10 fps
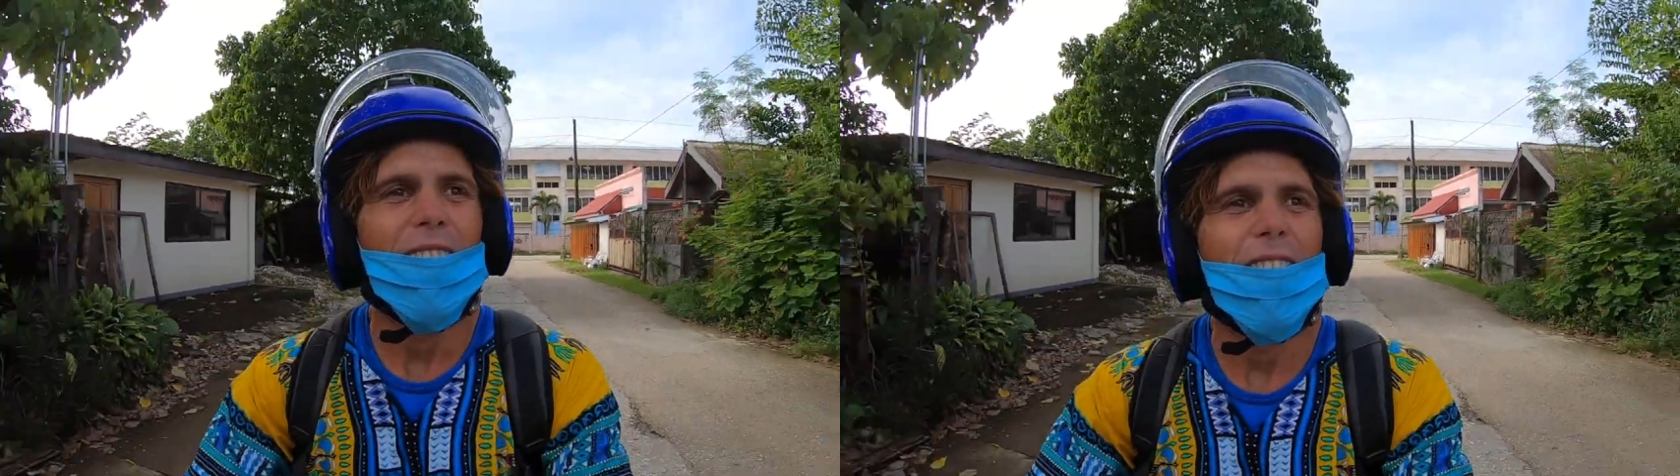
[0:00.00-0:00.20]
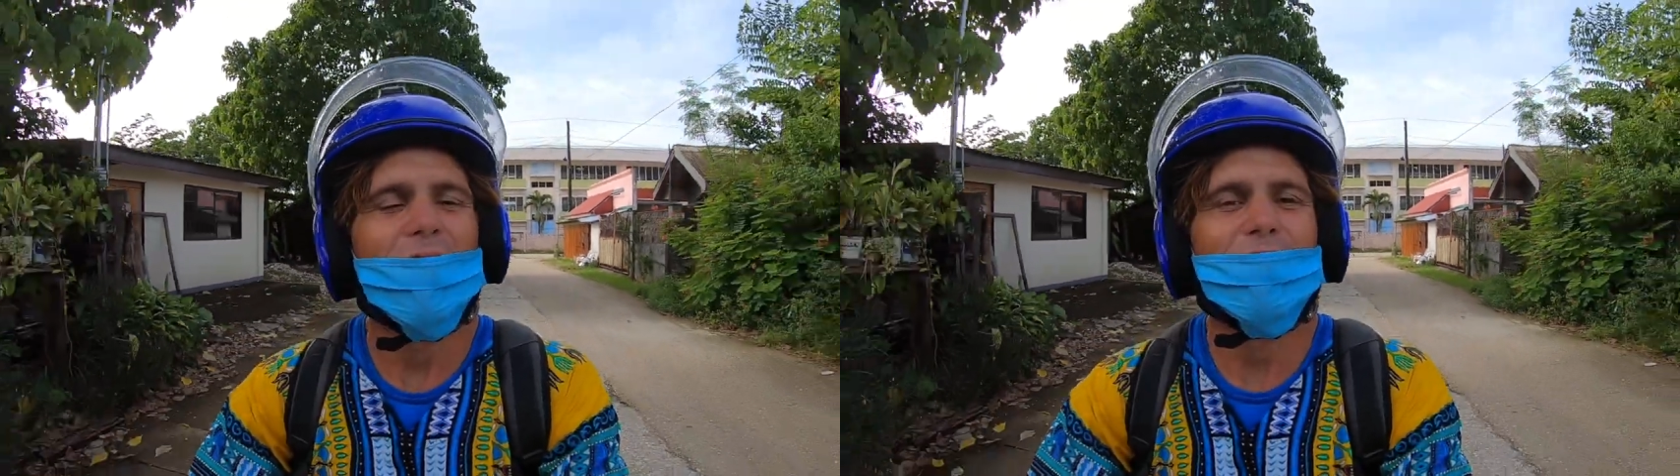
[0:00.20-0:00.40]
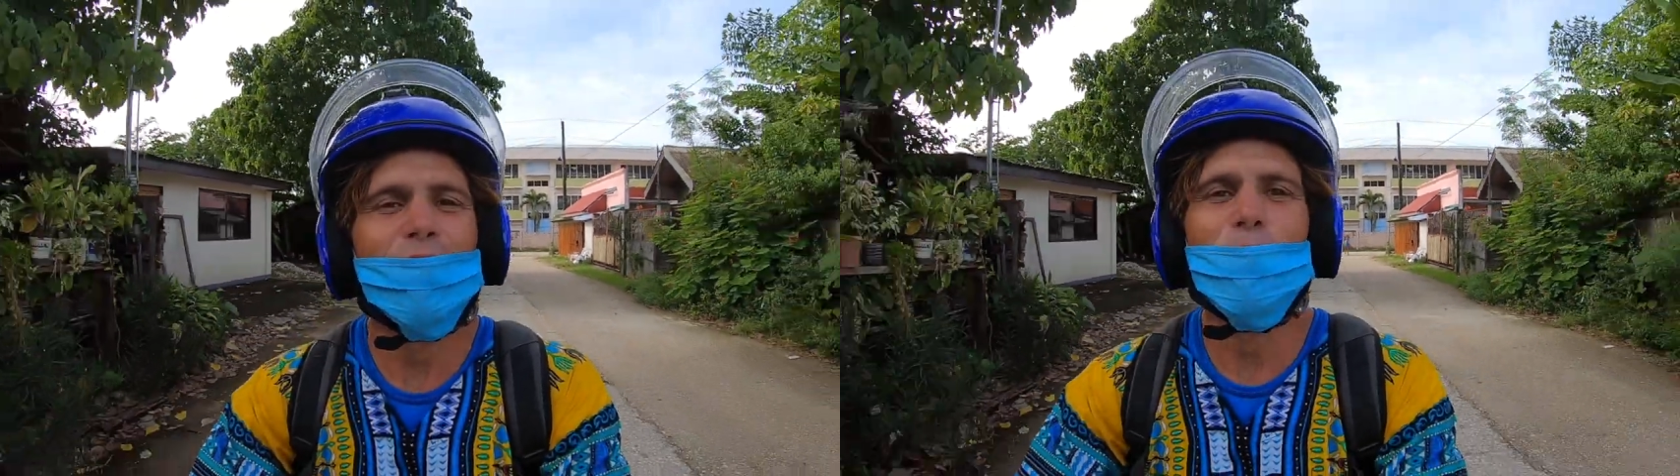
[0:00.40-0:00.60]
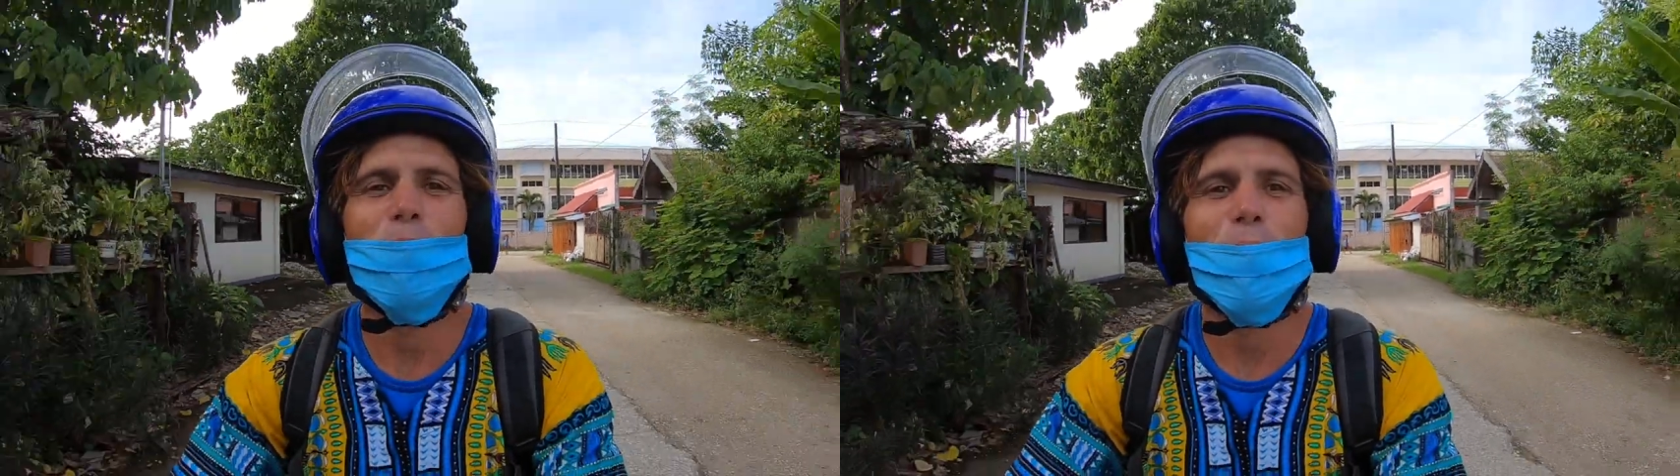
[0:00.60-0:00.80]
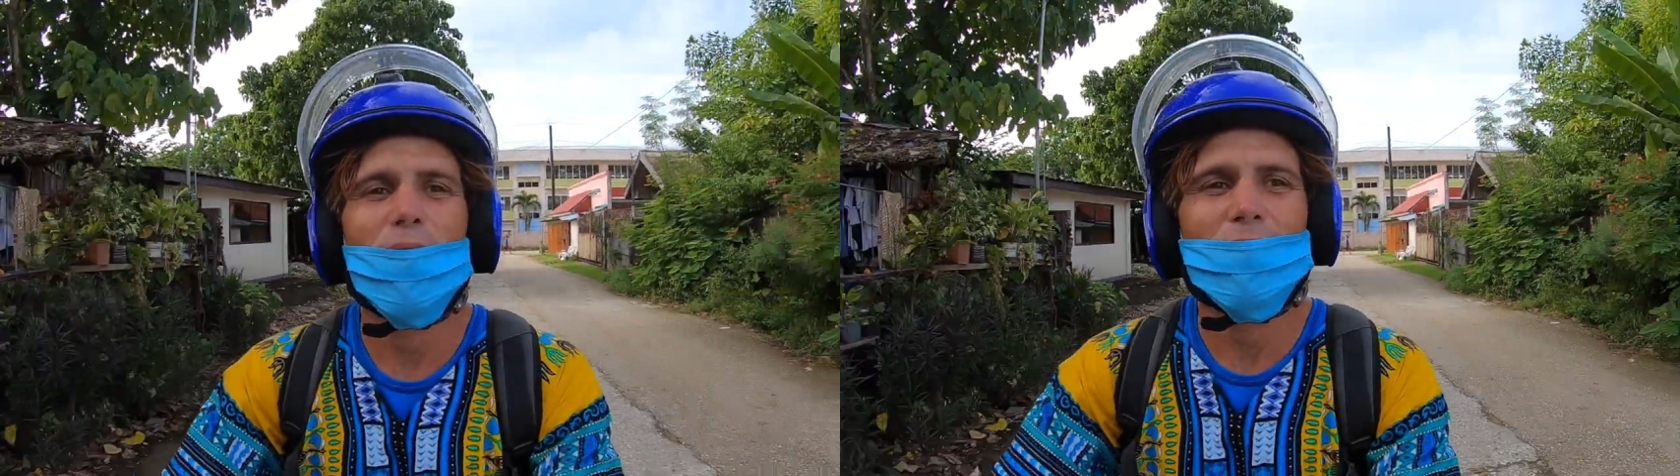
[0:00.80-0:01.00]
I did buy
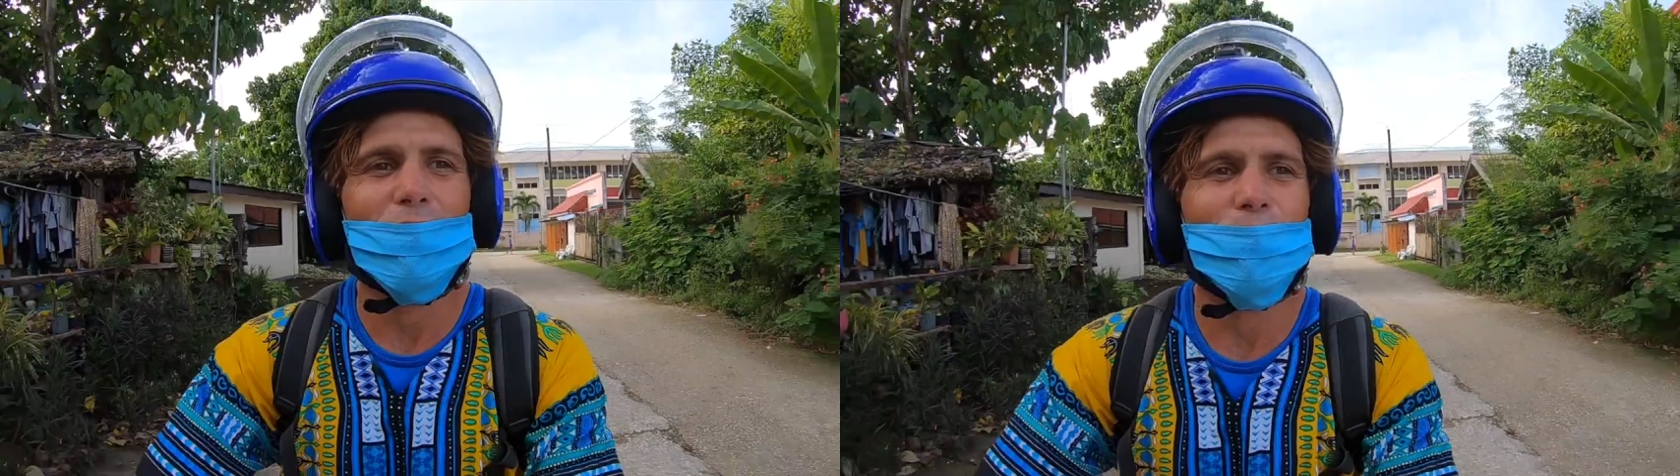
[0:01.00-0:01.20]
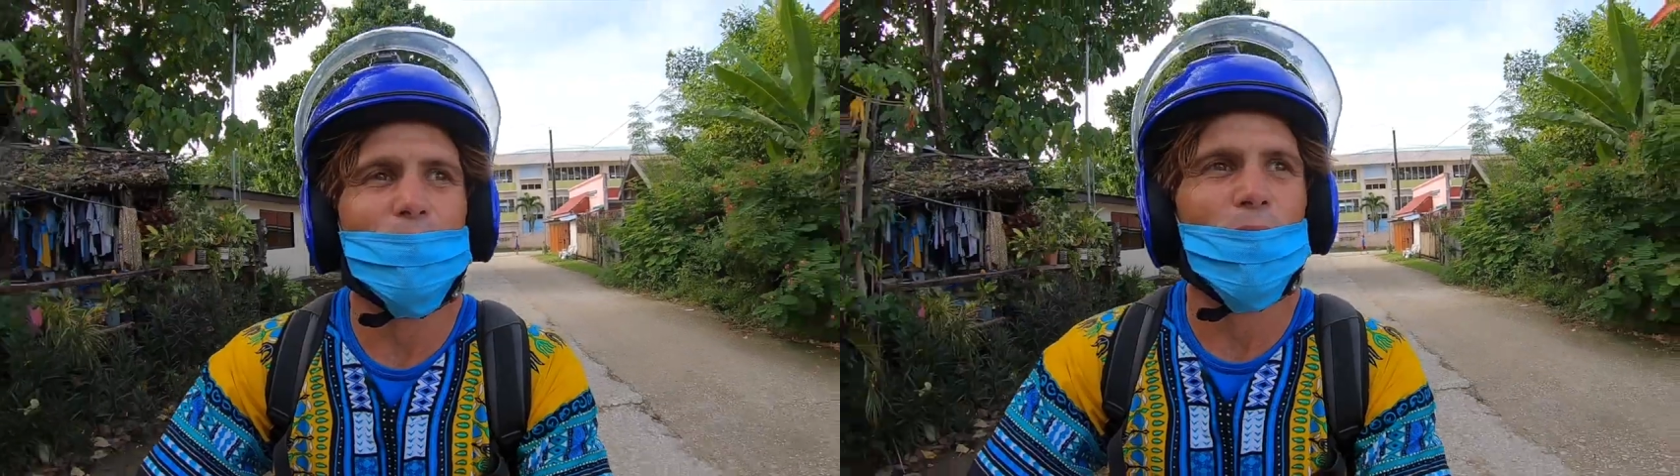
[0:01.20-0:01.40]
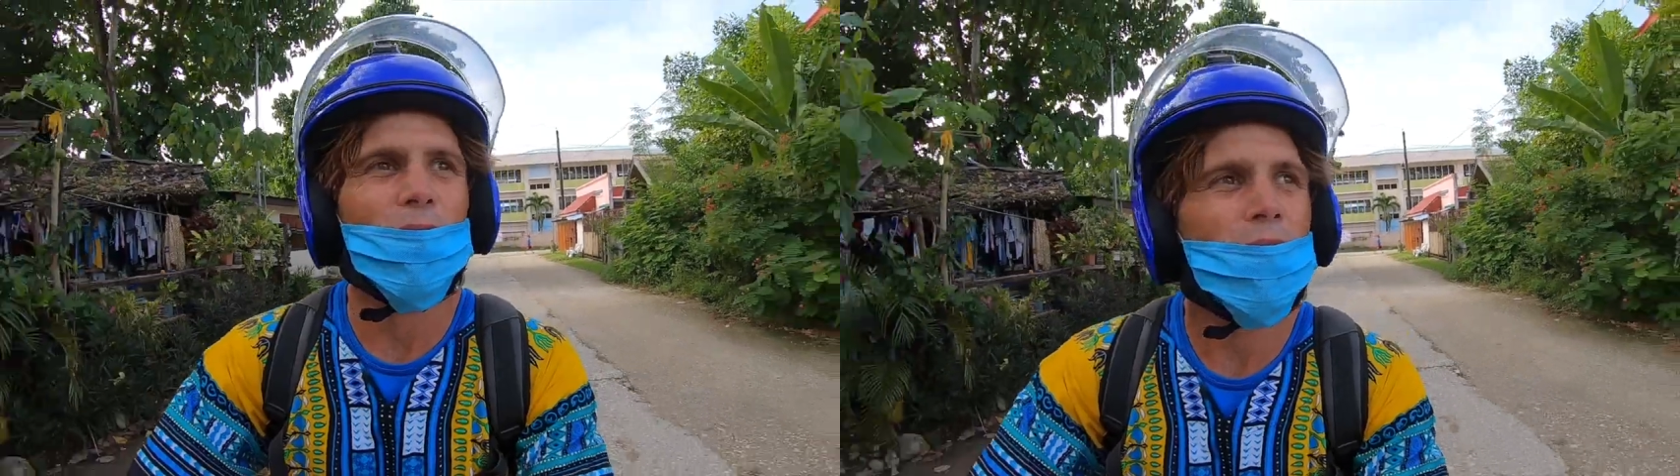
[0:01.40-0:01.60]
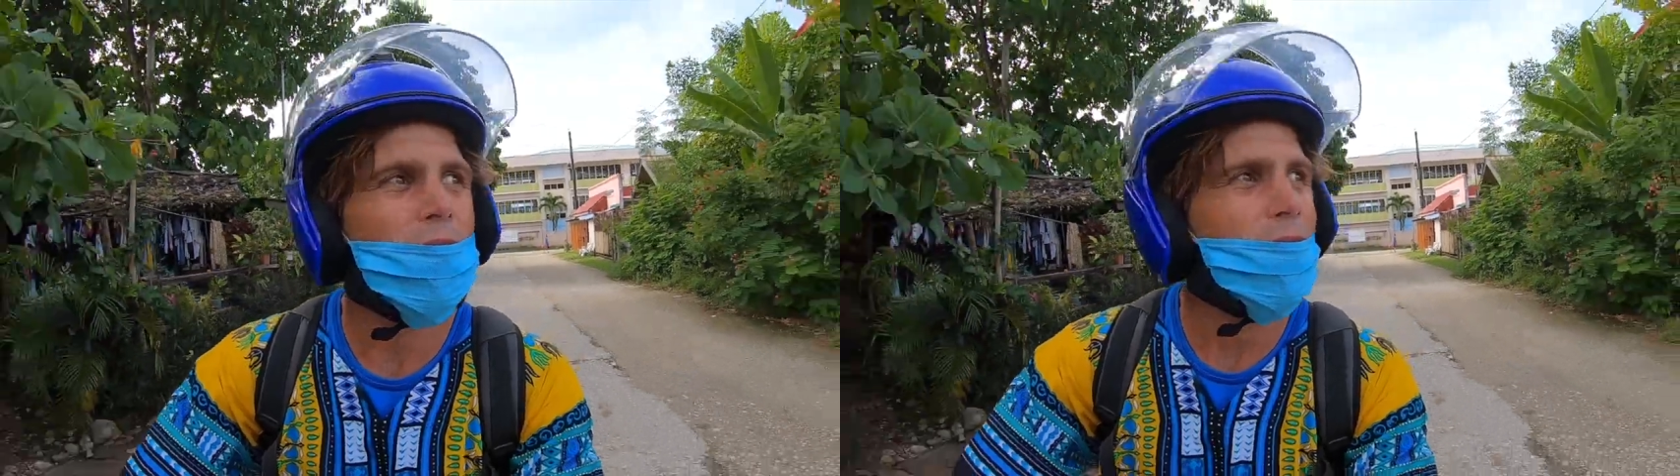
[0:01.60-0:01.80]
pasta lubong